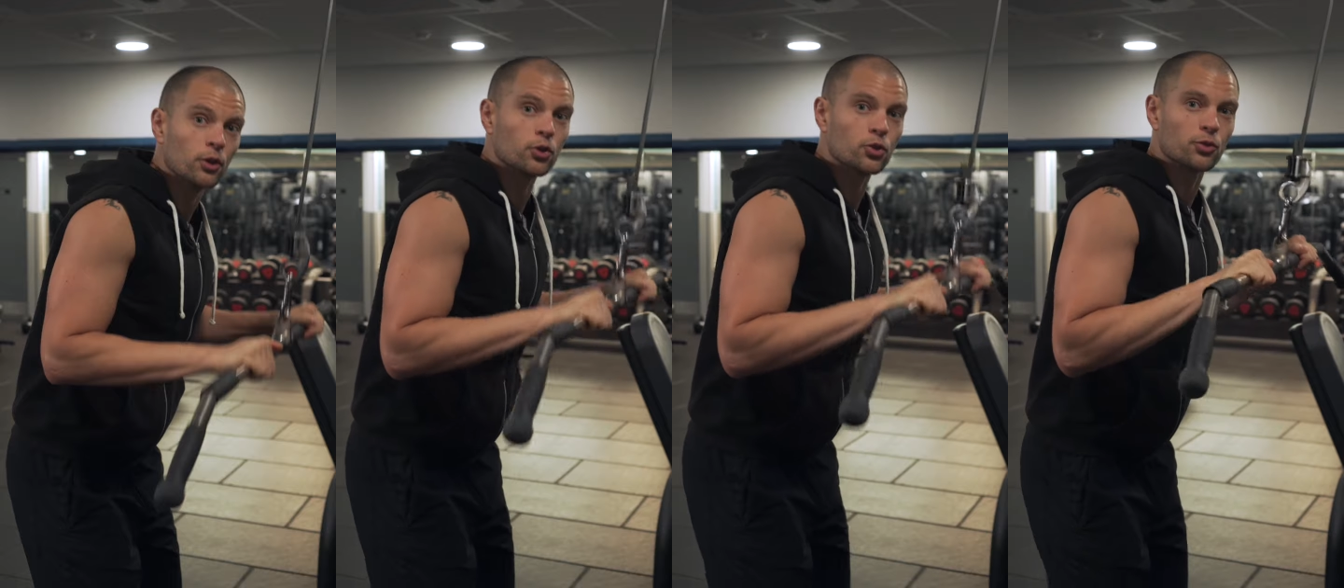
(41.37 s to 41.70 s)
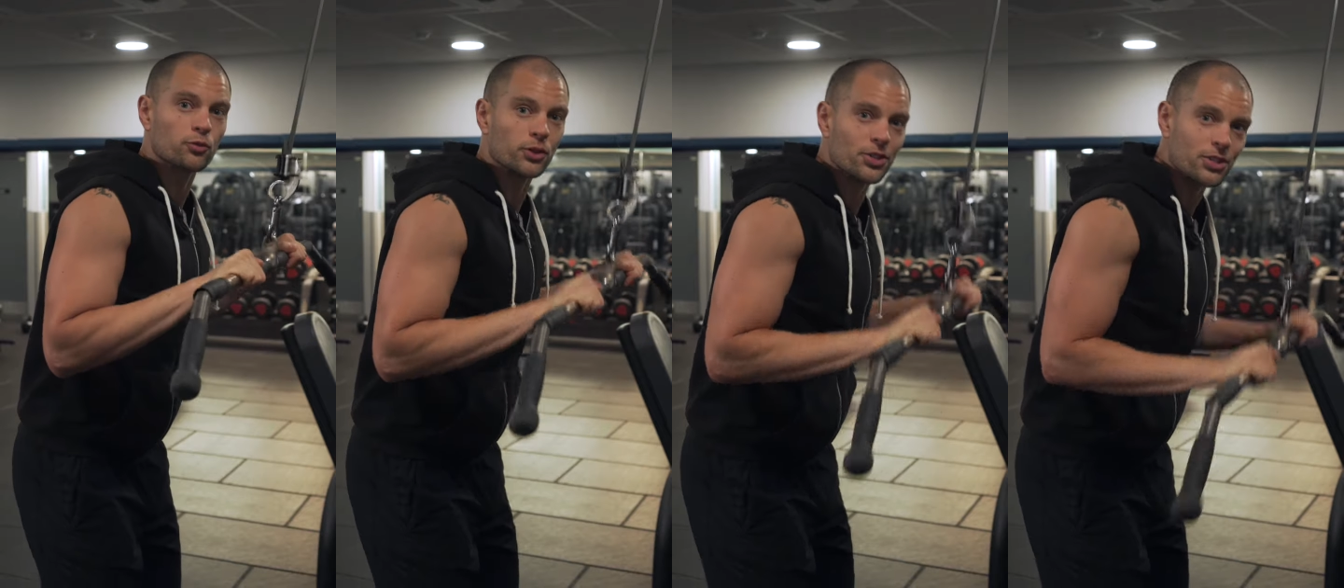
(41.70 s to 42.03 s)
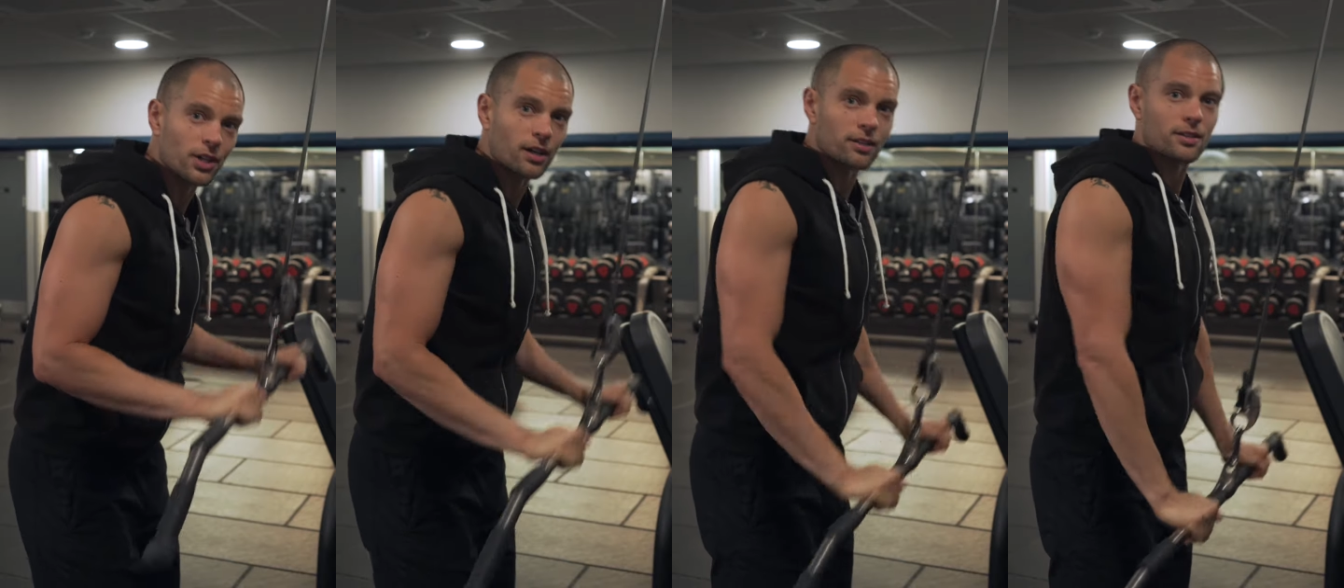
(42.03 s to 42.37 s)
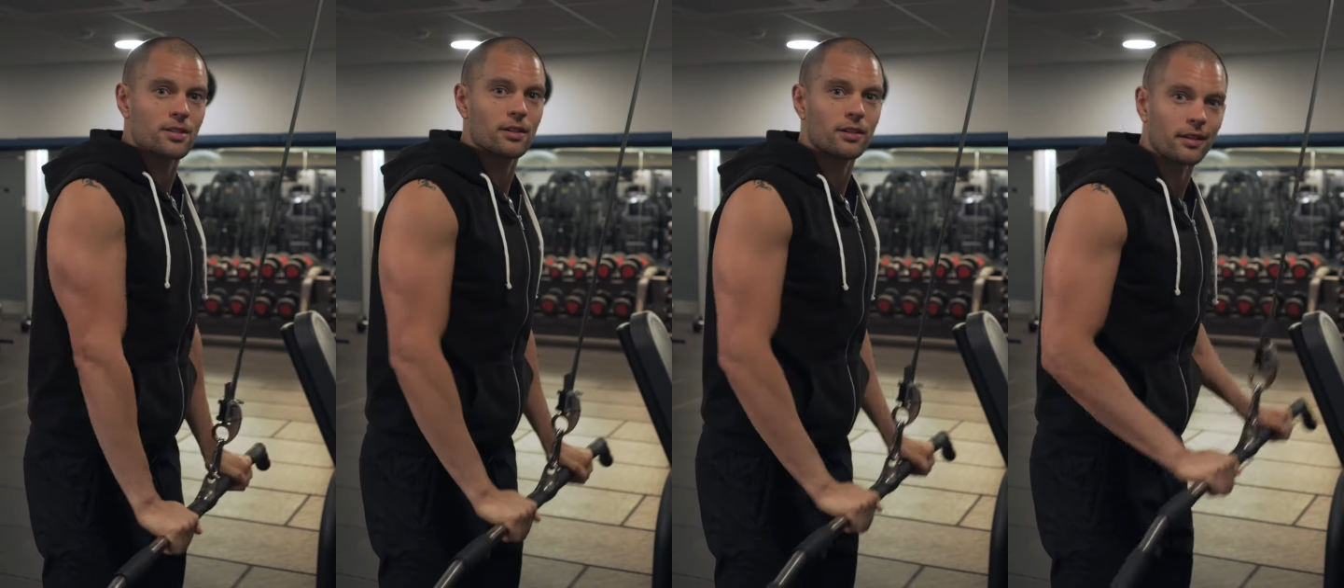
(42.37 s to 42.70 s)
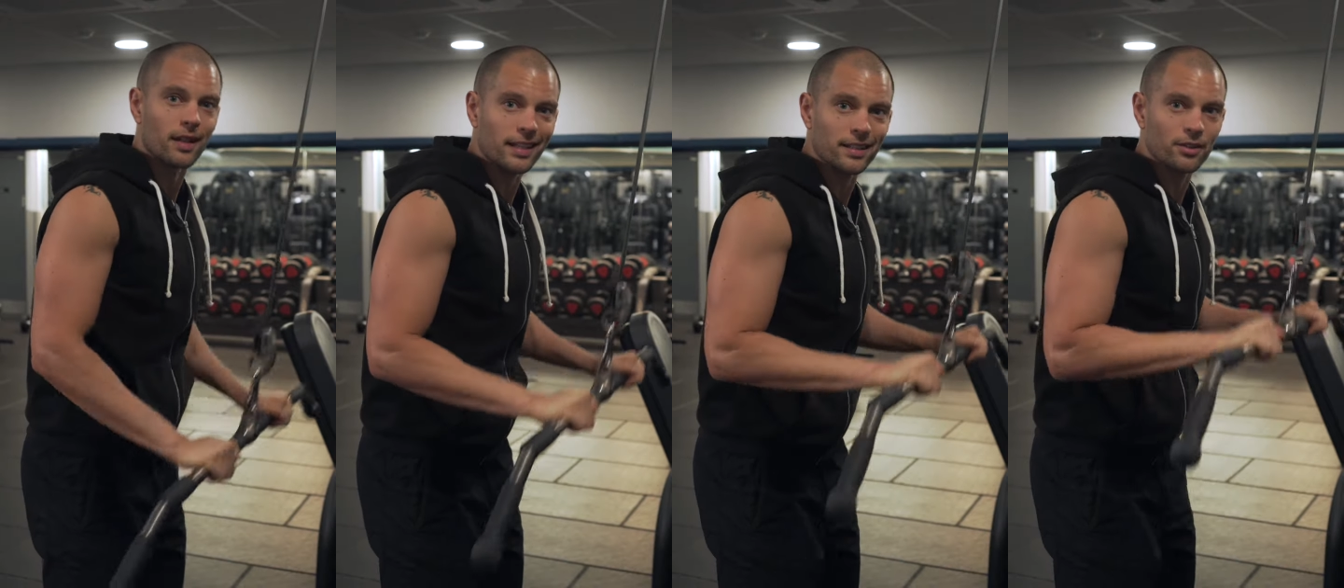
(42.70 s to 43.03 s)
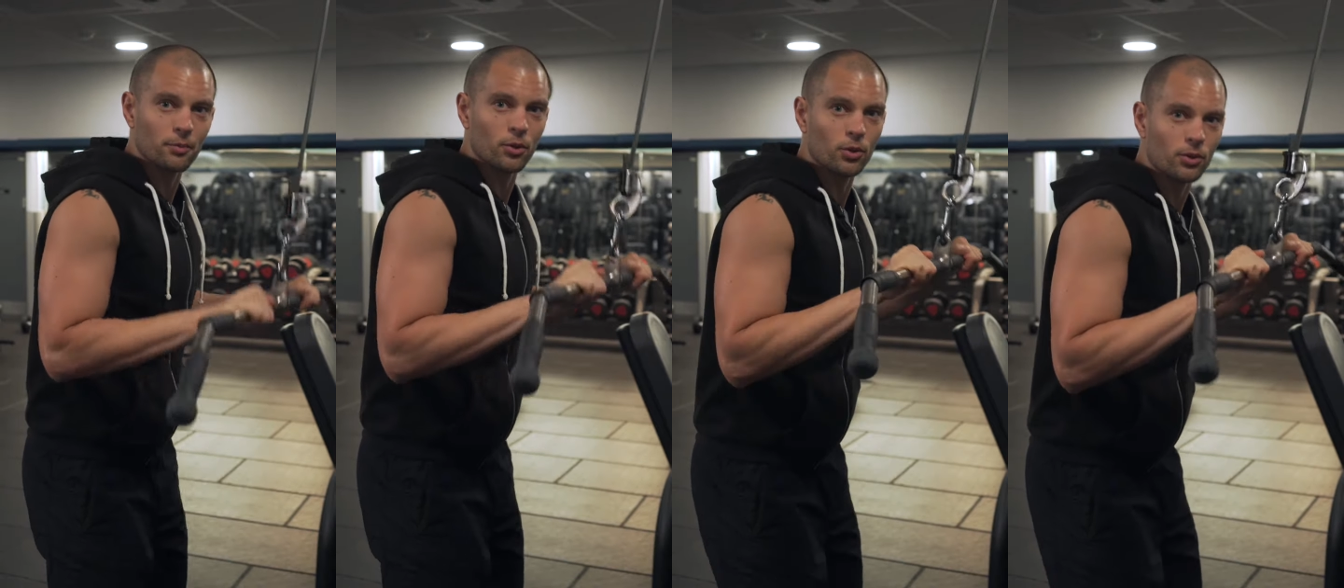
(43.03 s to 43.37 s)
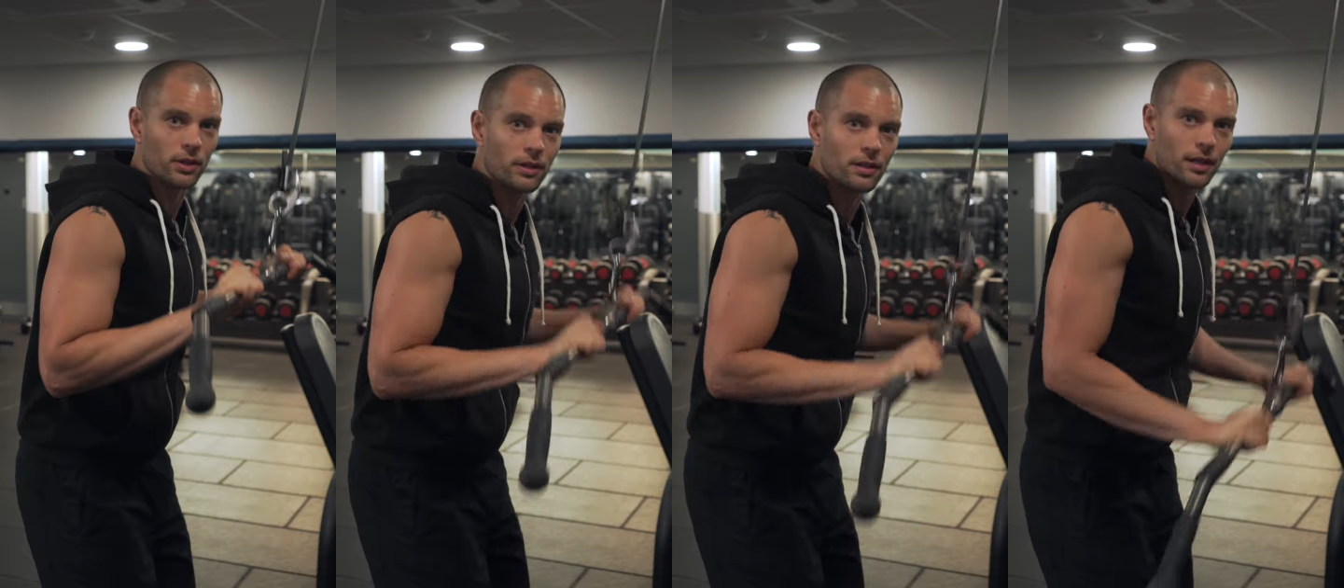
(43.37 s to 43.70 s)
Shoot for the stars, land on the moon.